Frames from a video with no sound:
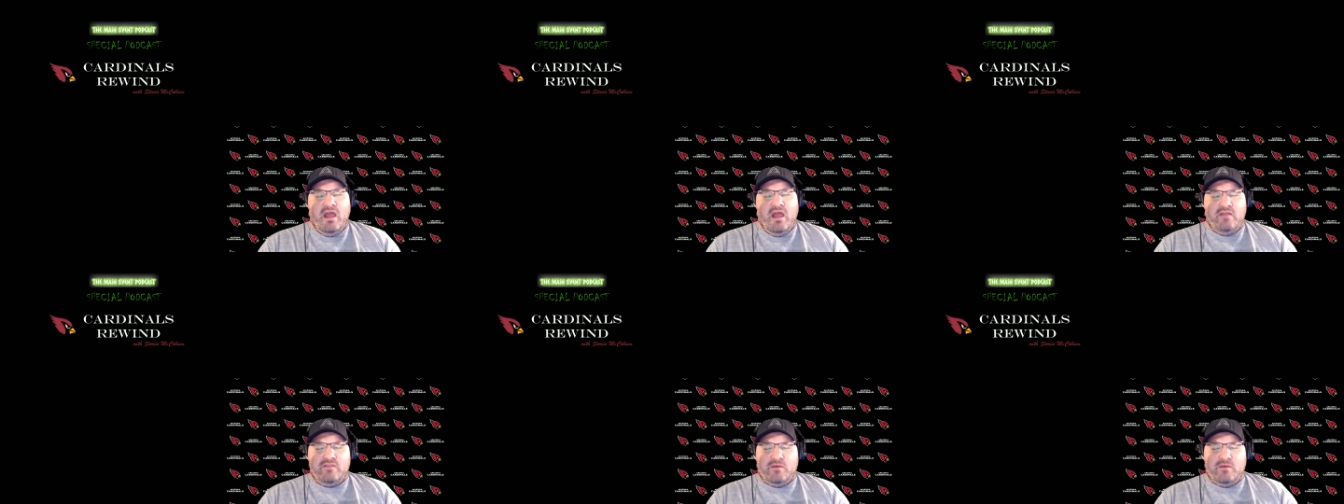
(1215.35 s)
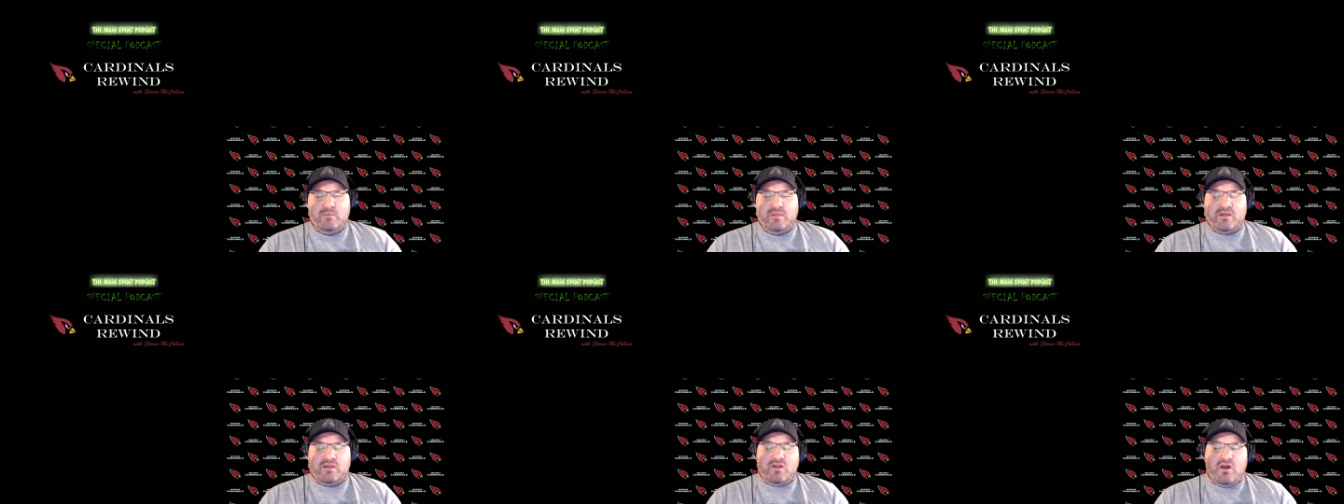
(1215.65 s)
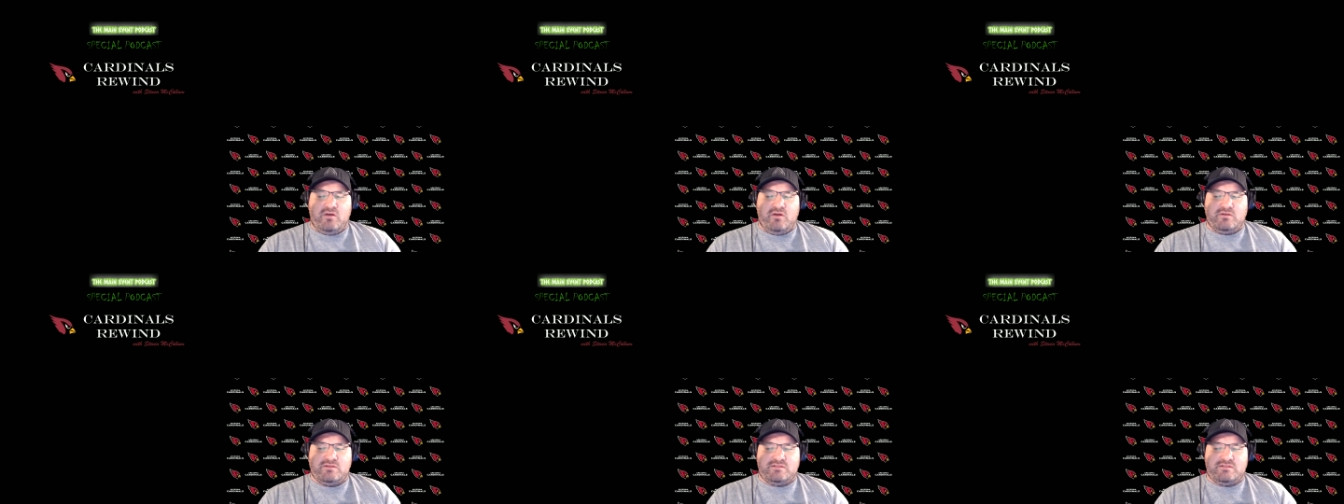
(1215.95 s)
Then when the
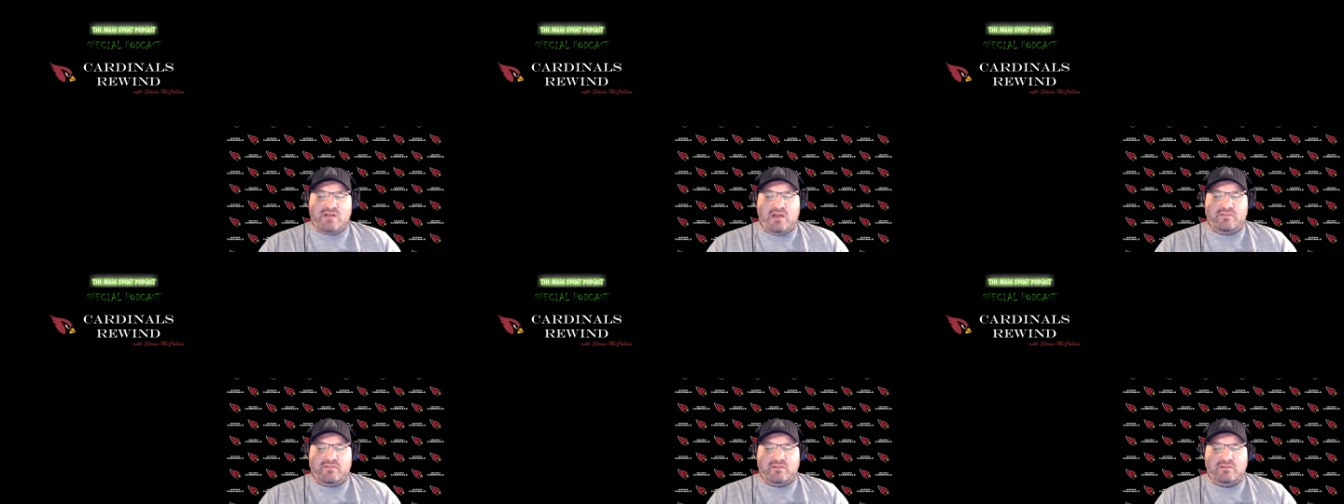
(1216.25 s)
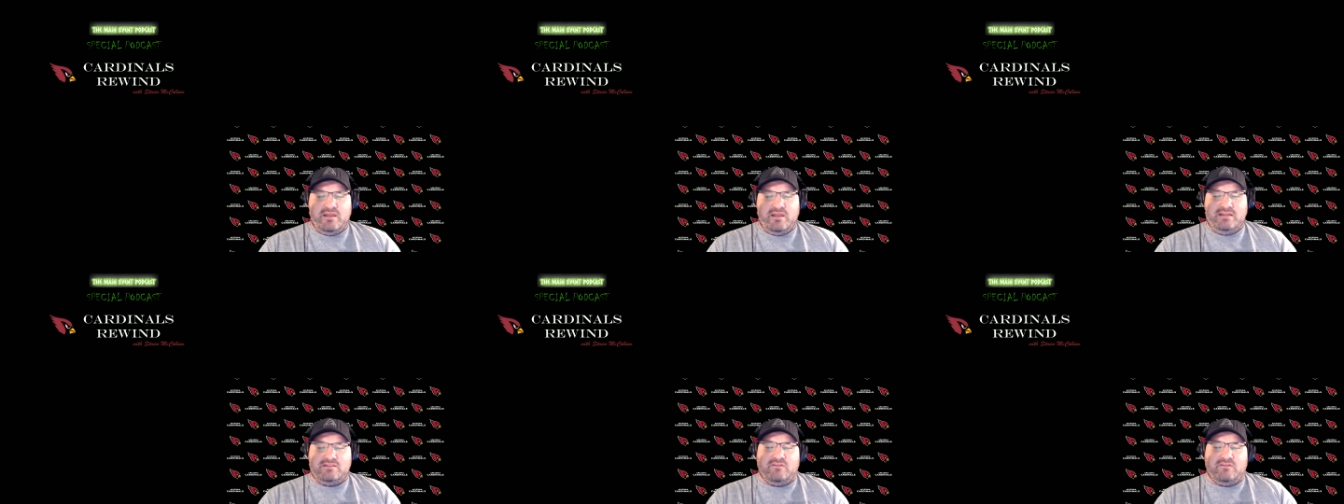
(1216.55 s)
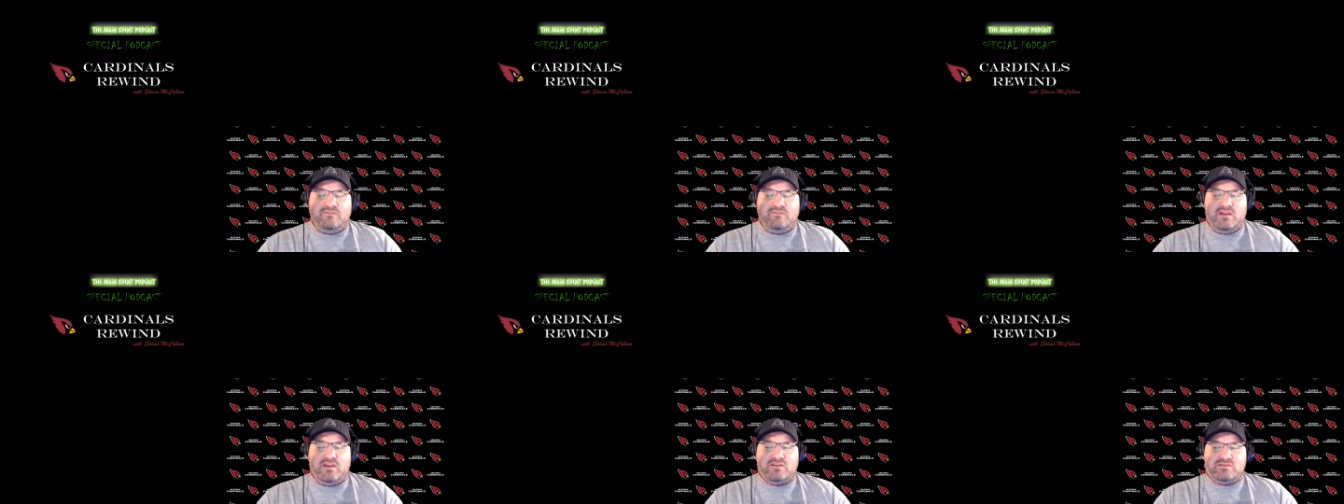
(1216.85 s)
Cardinals got the lead to
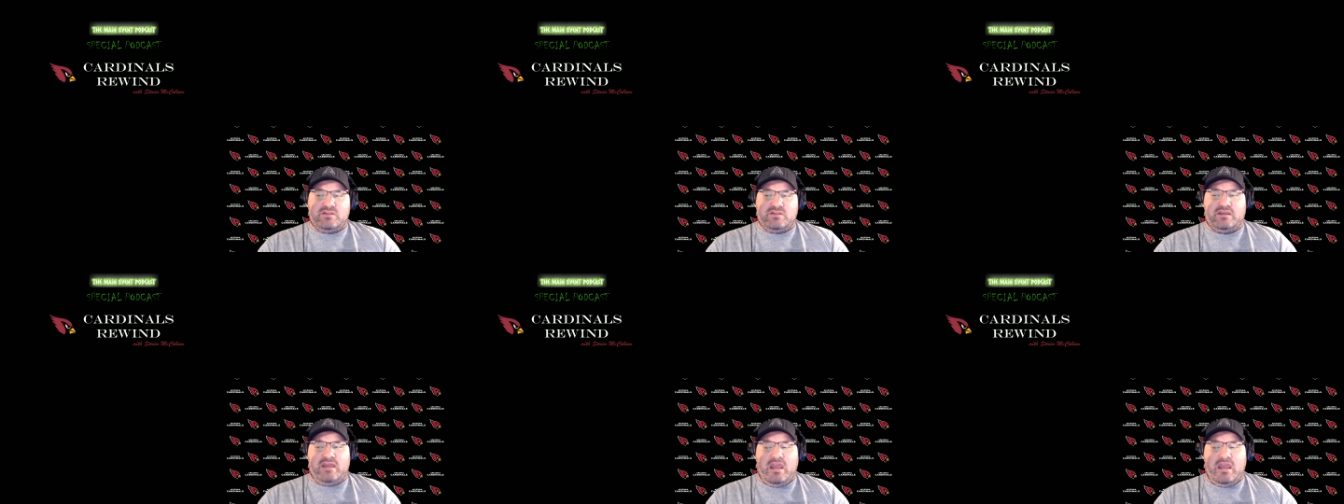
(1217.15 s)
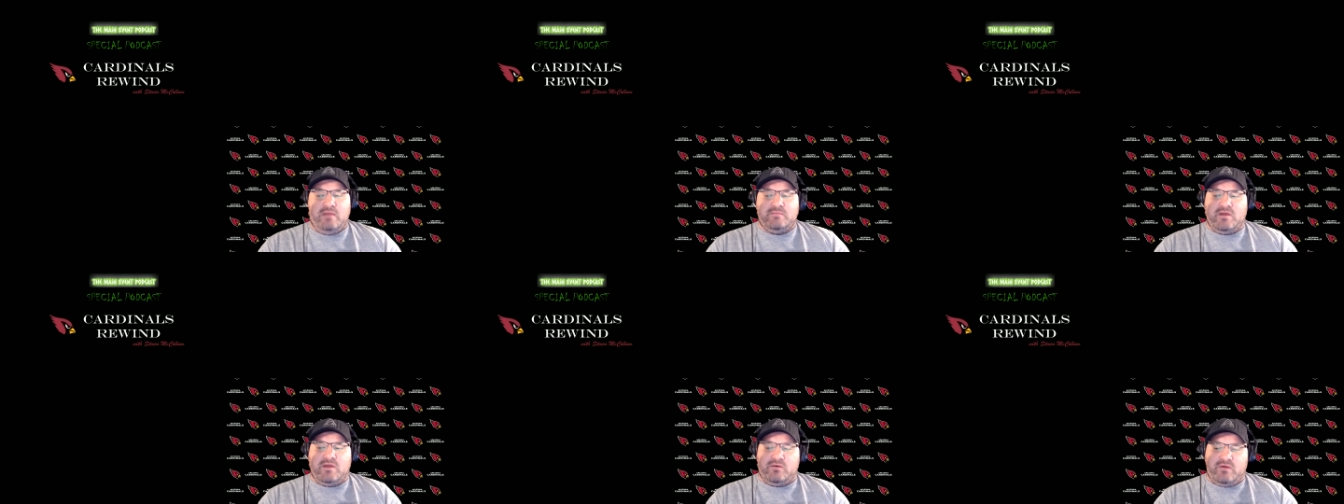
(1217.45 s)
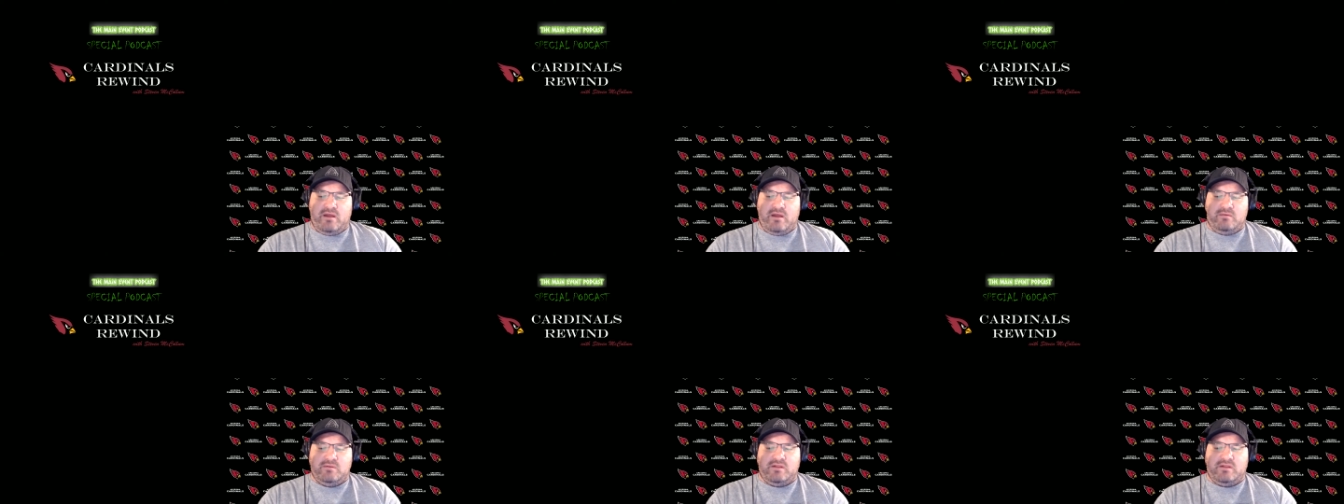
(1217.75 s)
finish the game, they were
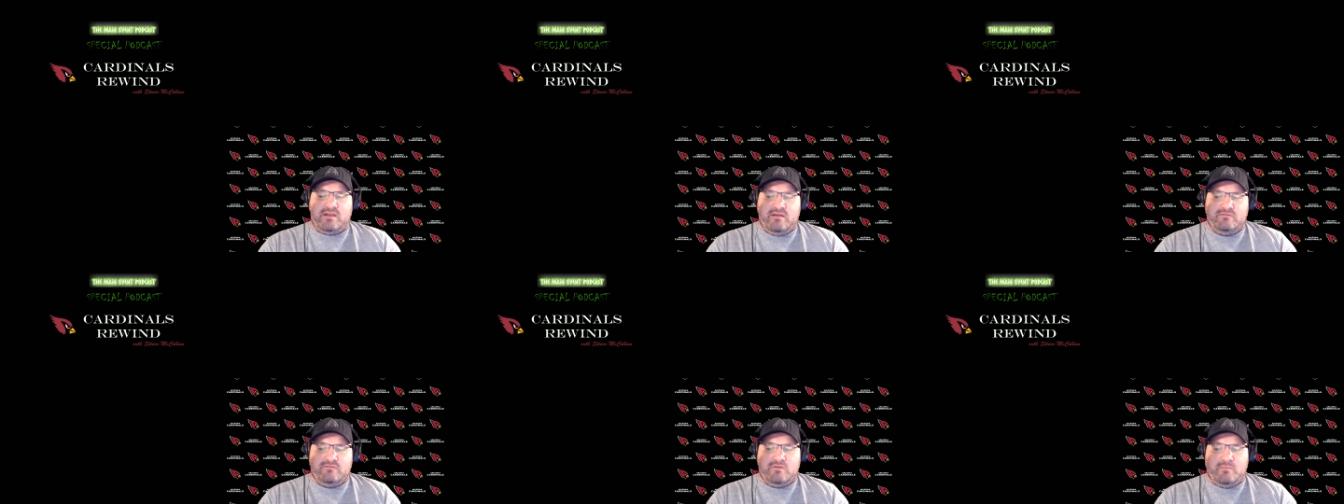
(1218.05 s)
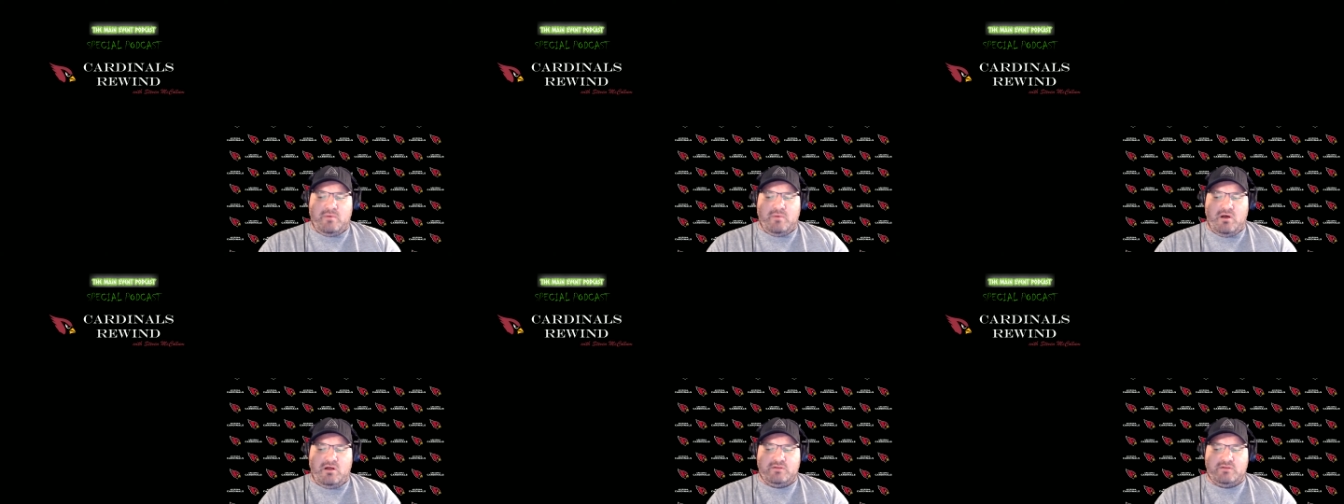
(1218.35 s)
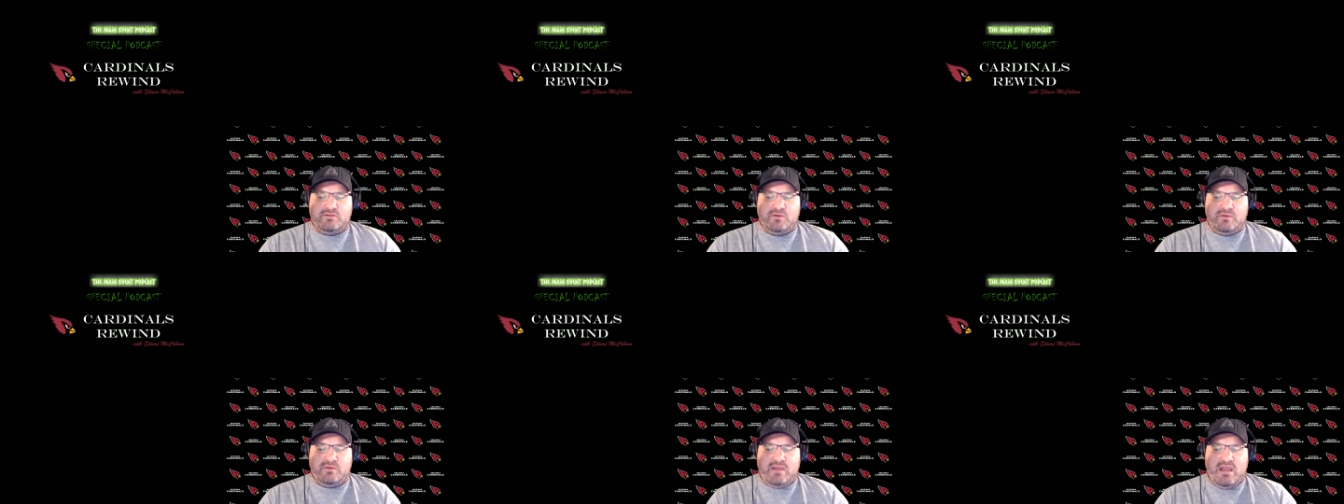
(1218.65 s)
able to give the ball
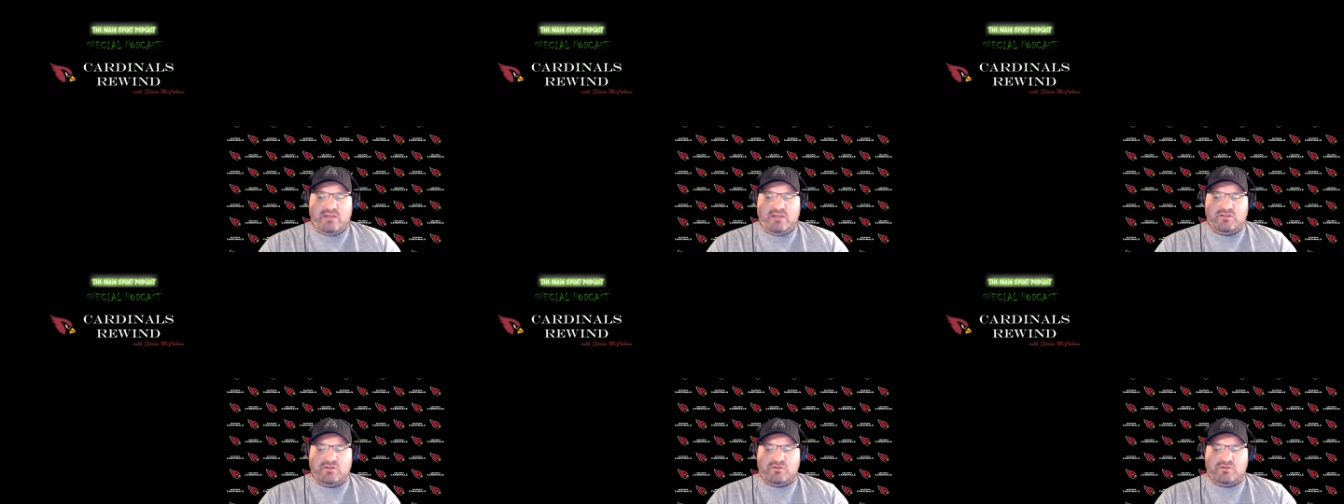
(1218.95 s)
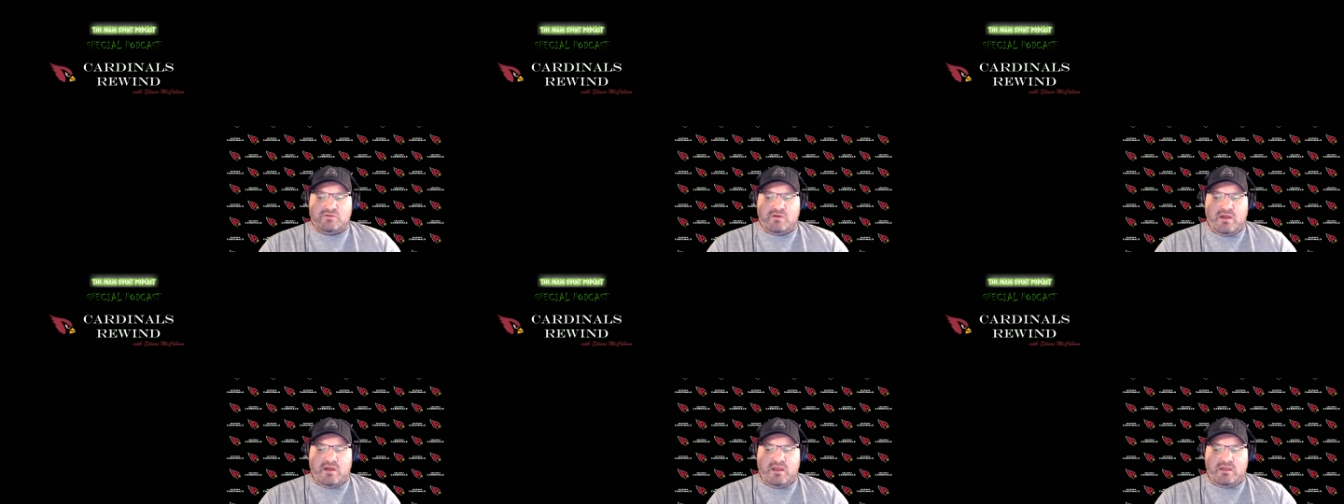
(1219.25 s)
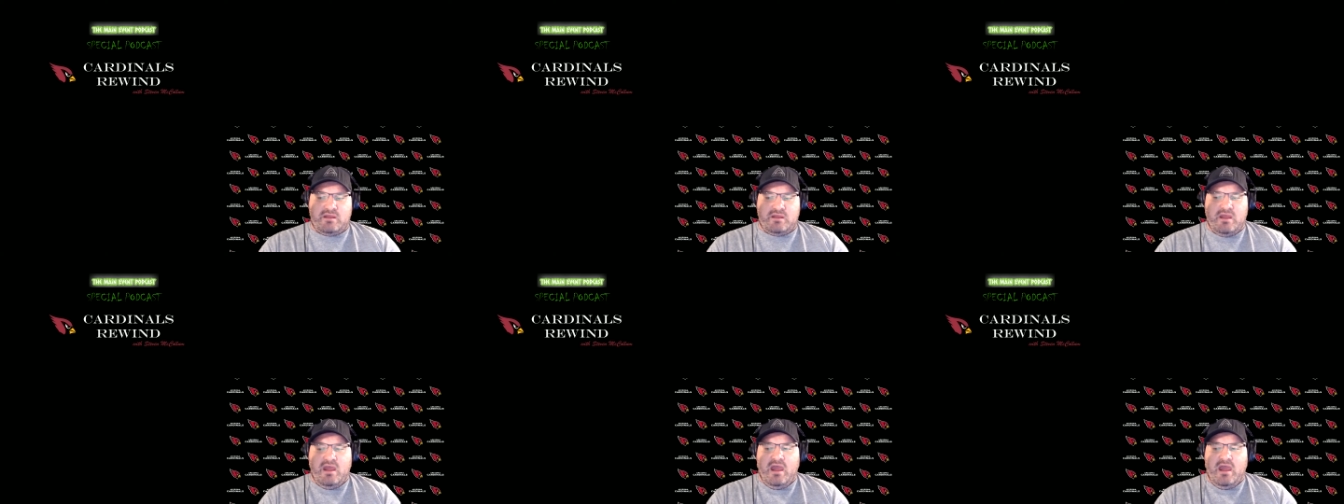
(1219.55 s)
to Kenyon
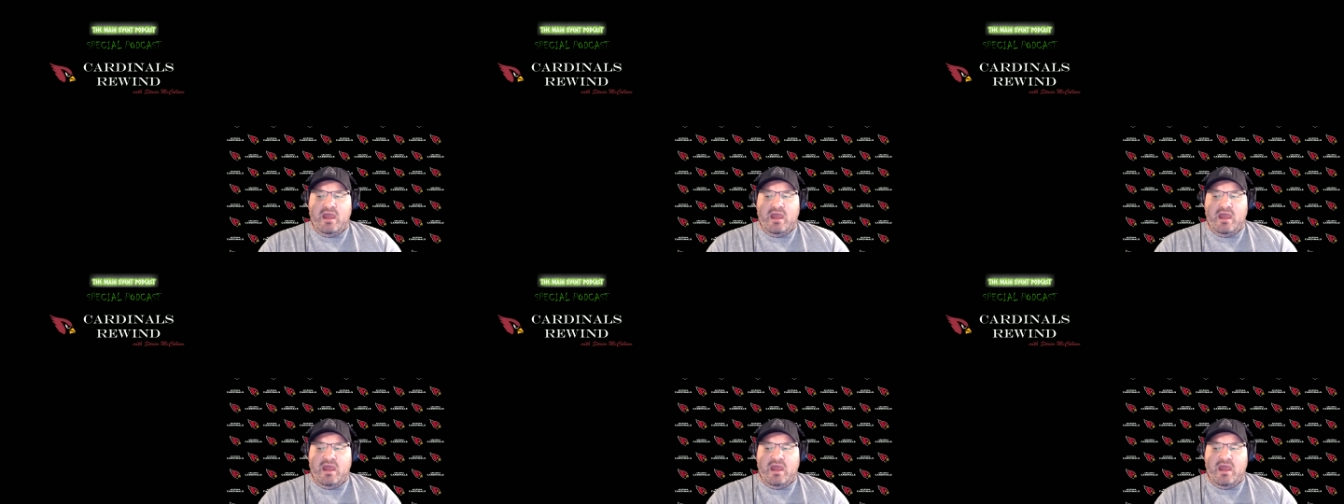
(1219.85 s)
Drake